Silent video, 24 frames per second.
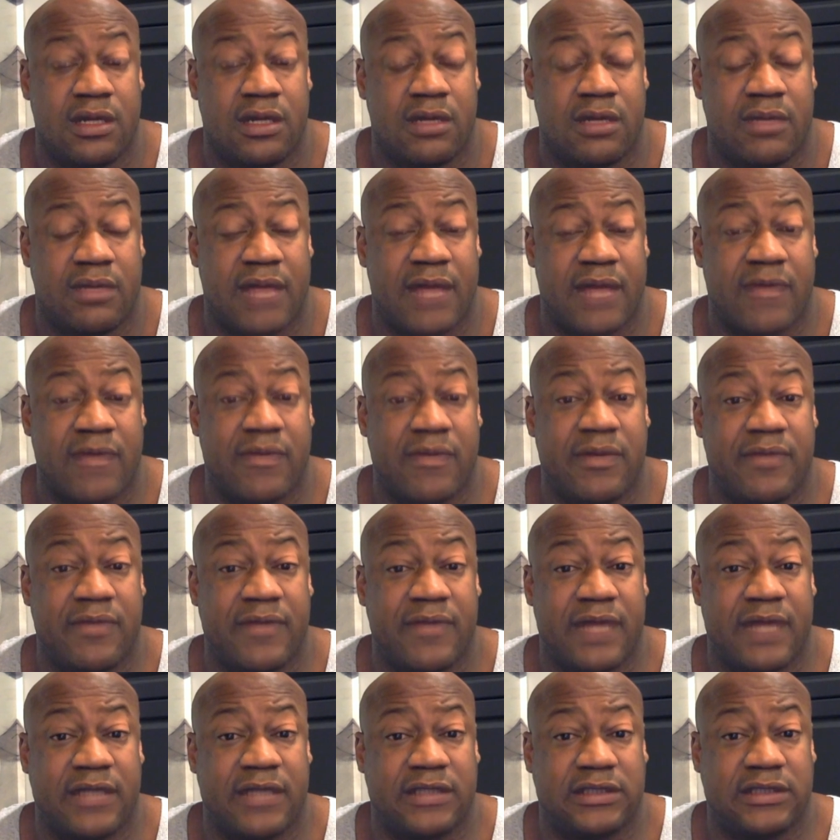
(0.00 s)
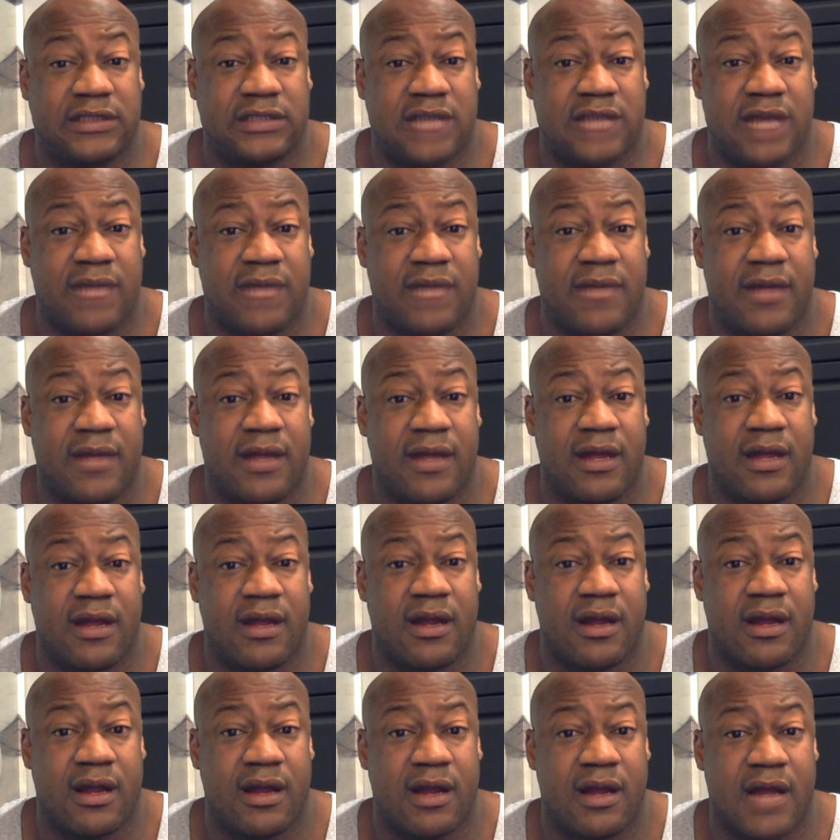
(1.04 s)
Black women have got to stop
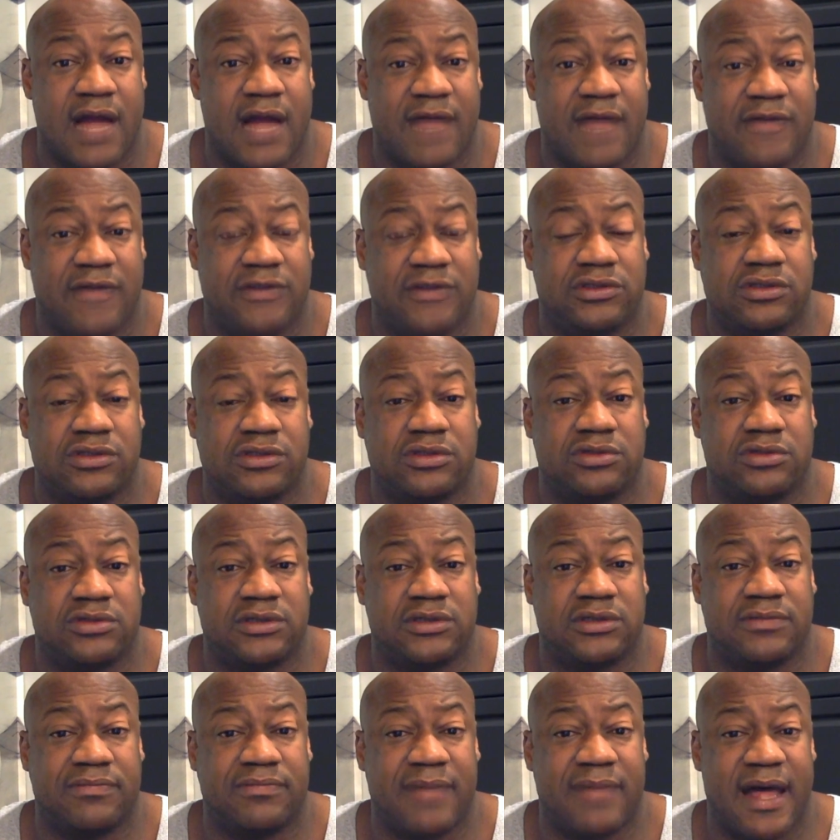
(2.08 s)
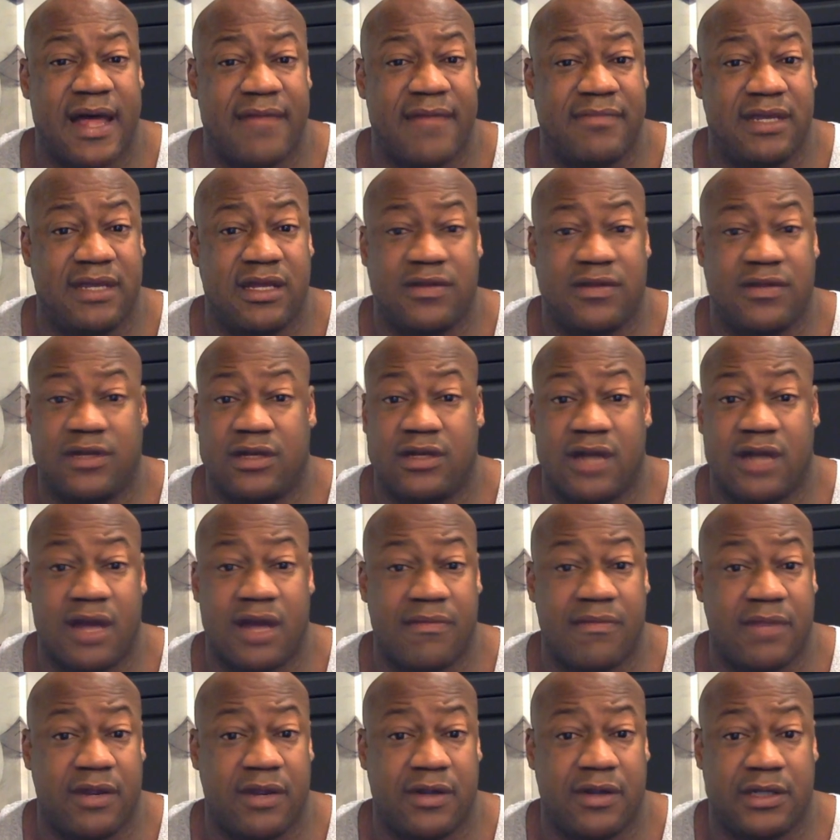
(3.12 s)
having children by men they're not
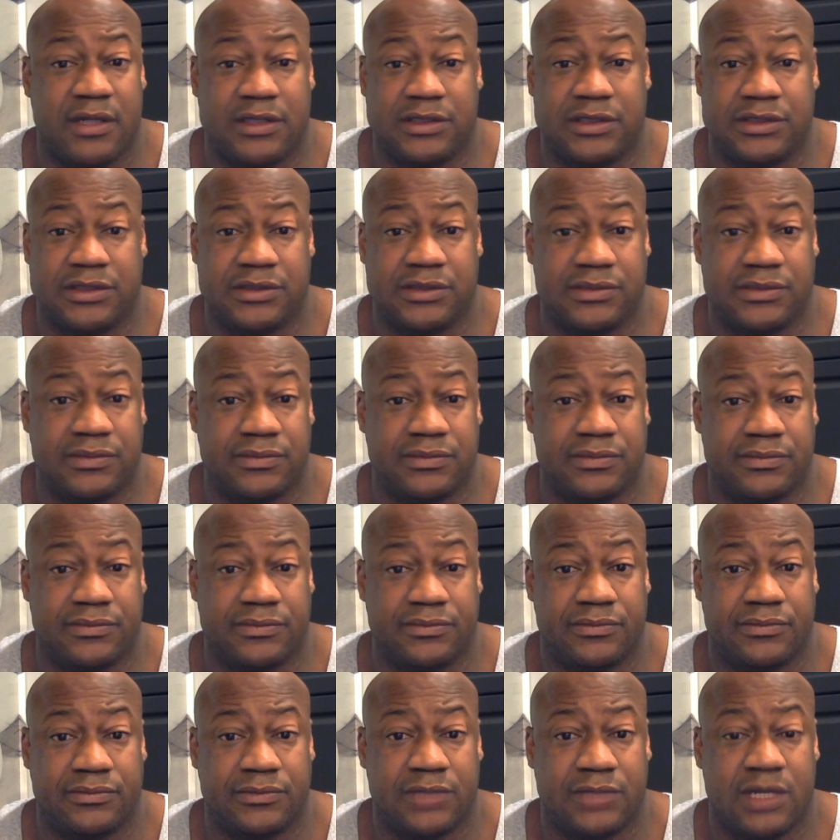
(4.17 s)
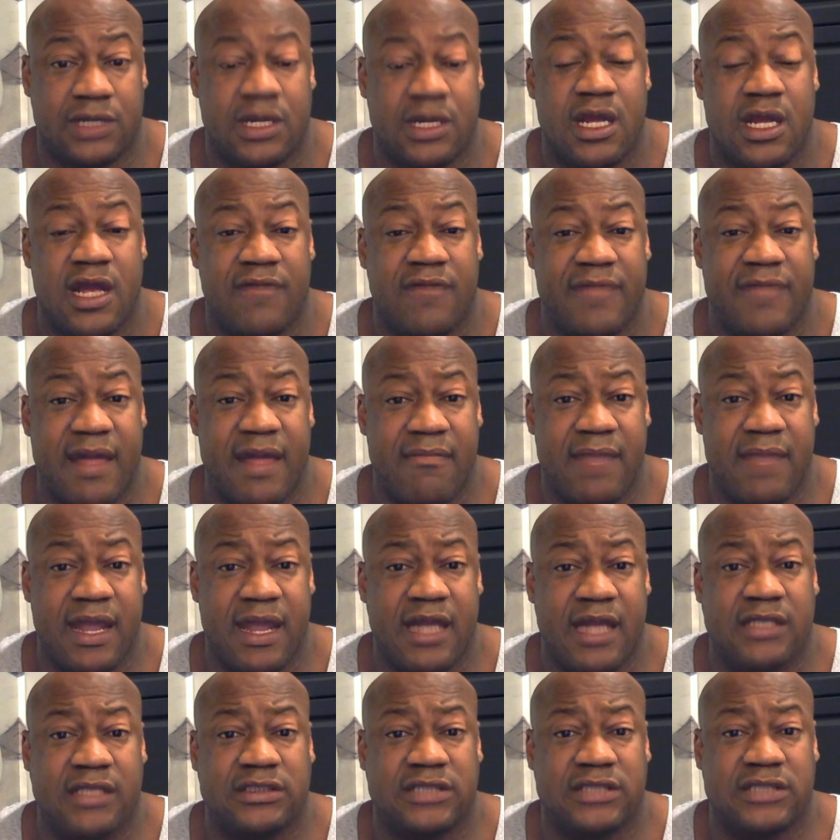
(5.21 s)
married to. If that
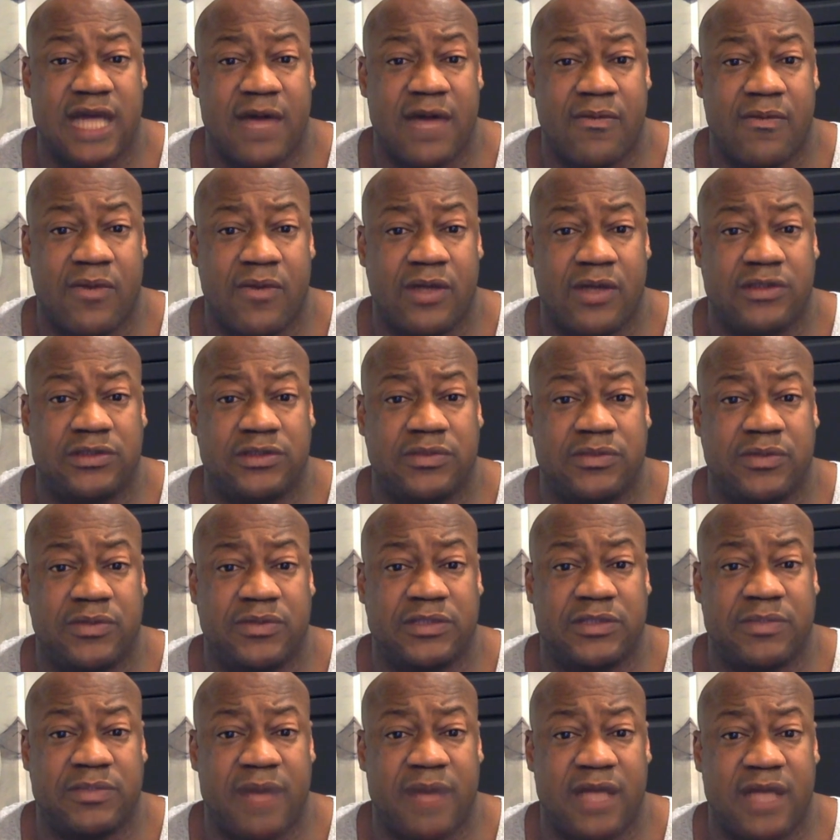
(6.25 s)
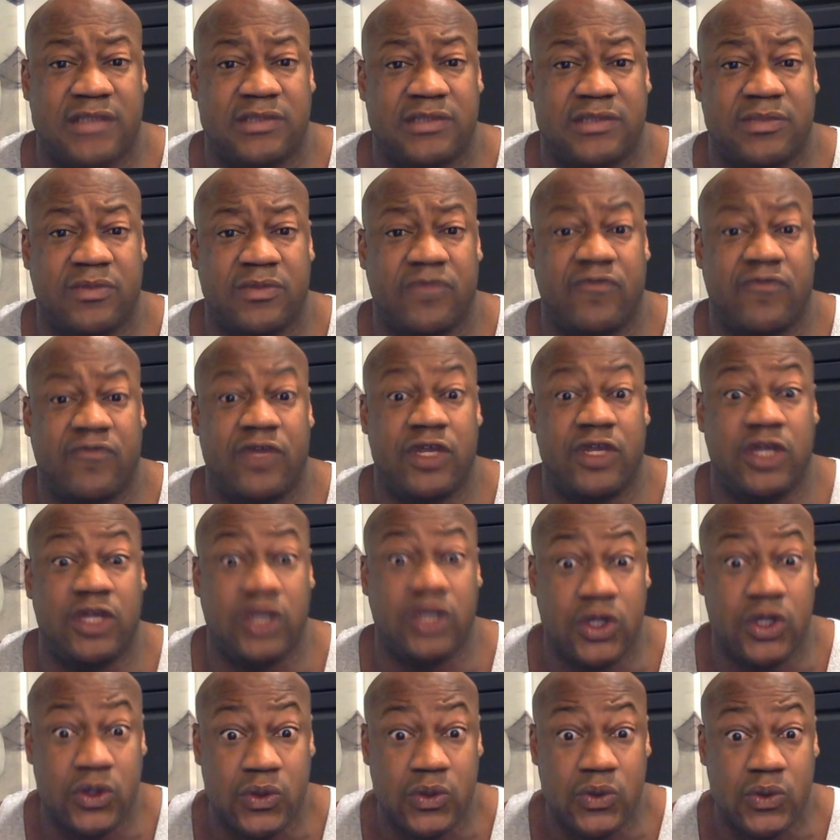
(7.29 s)
man does not want to be responsible for
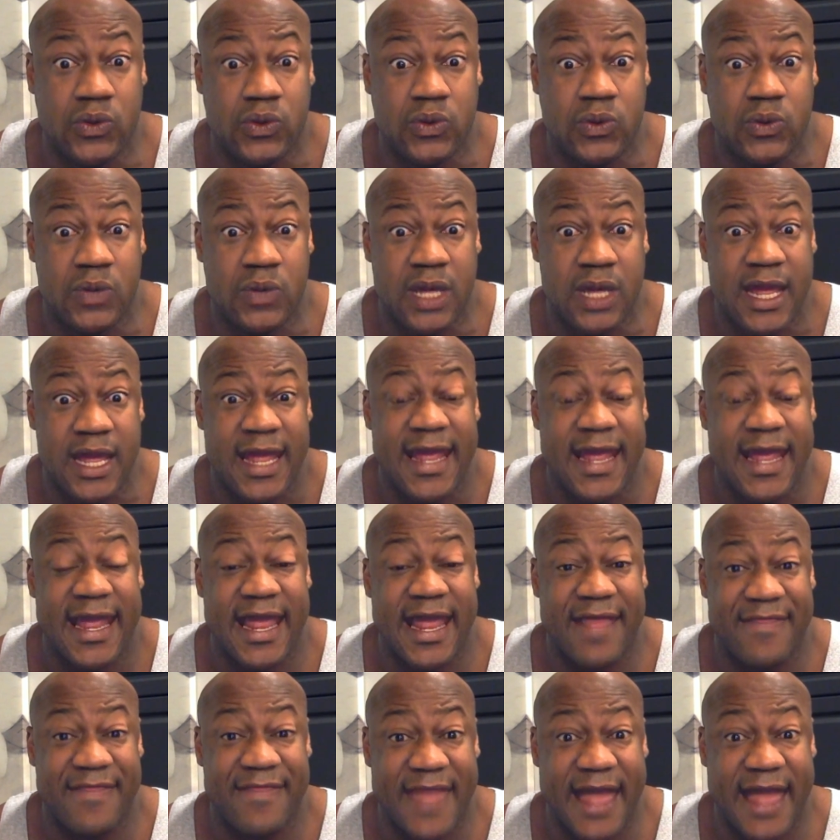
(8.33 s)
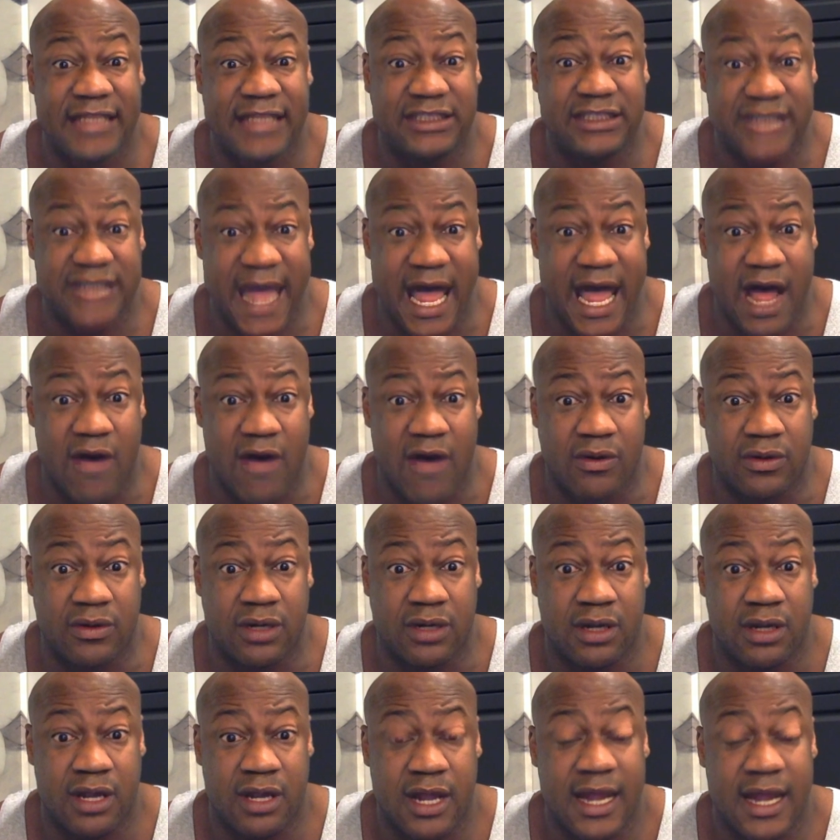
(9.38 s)
you and that child,
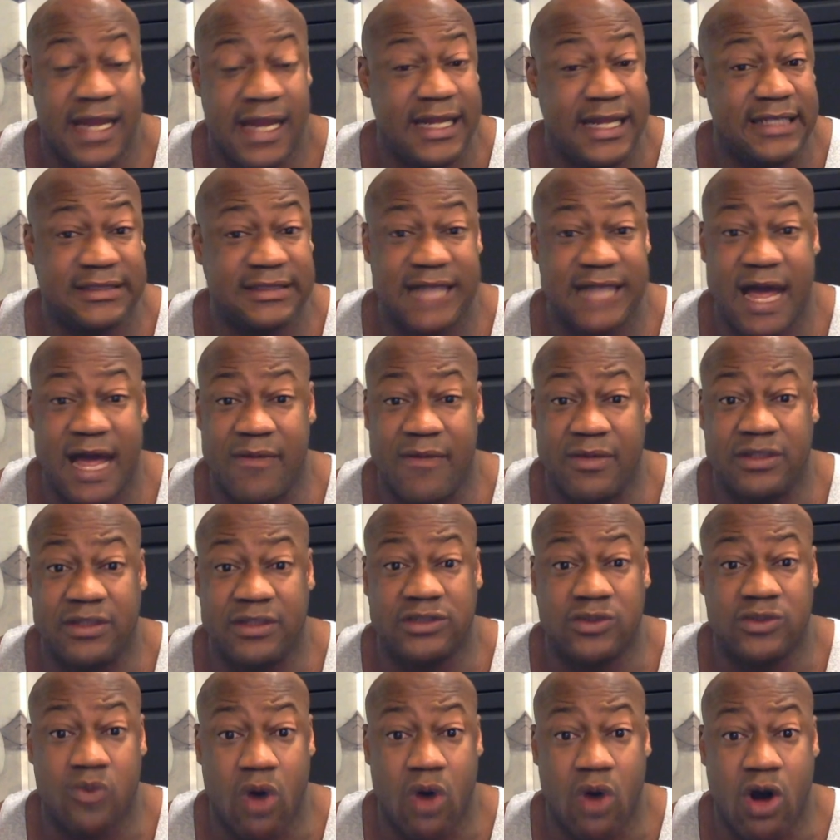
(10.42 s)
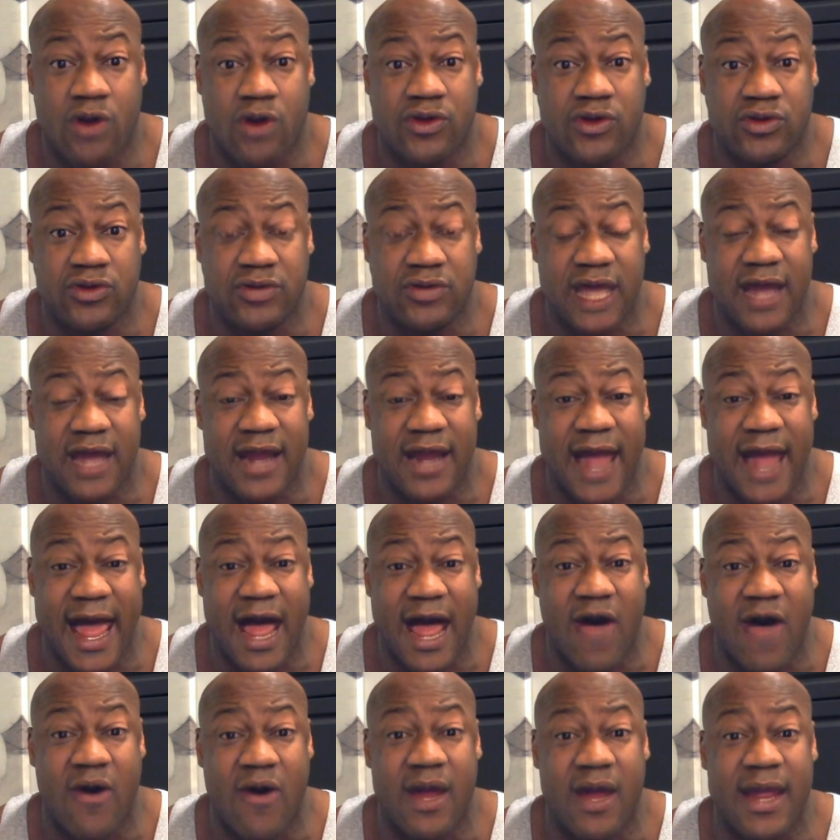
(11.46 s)
and he's not willing to walk you down the
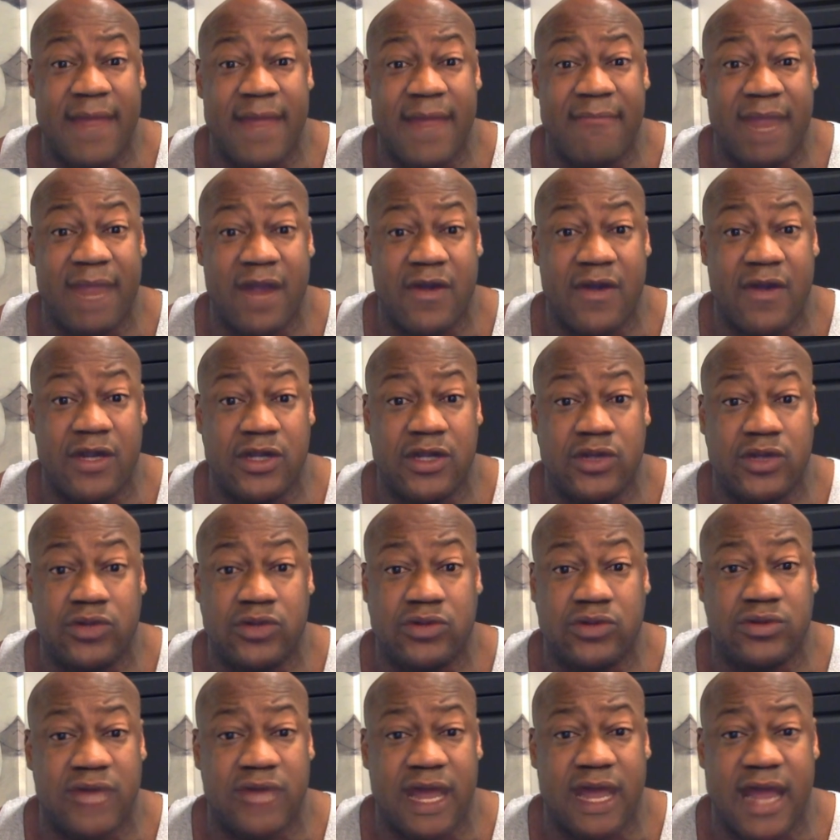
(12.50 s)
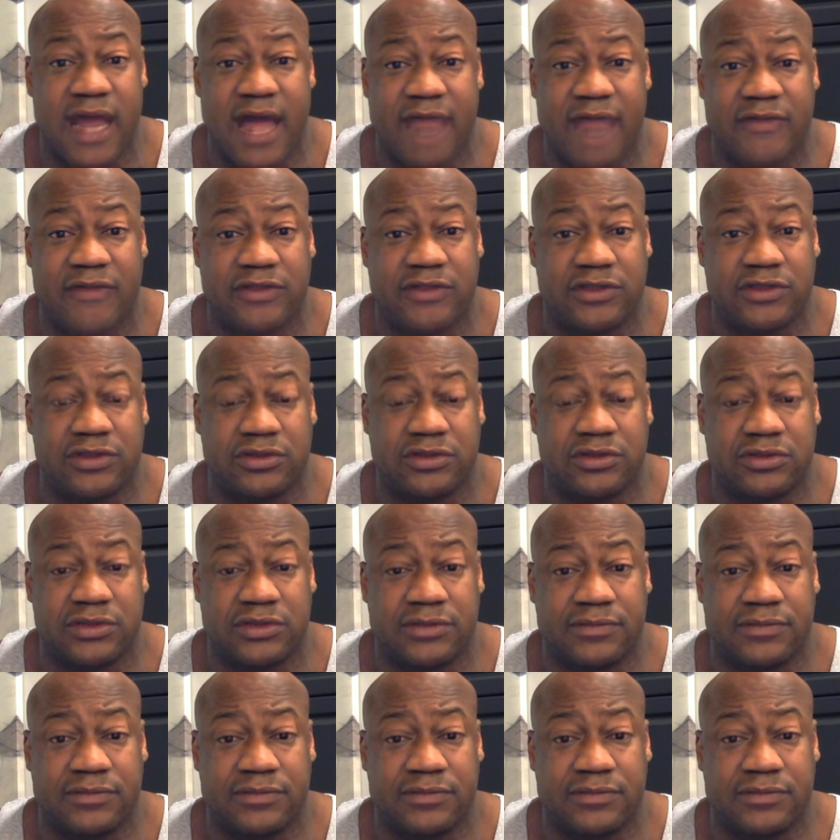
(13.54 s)
aisle and marry you, do not have his children.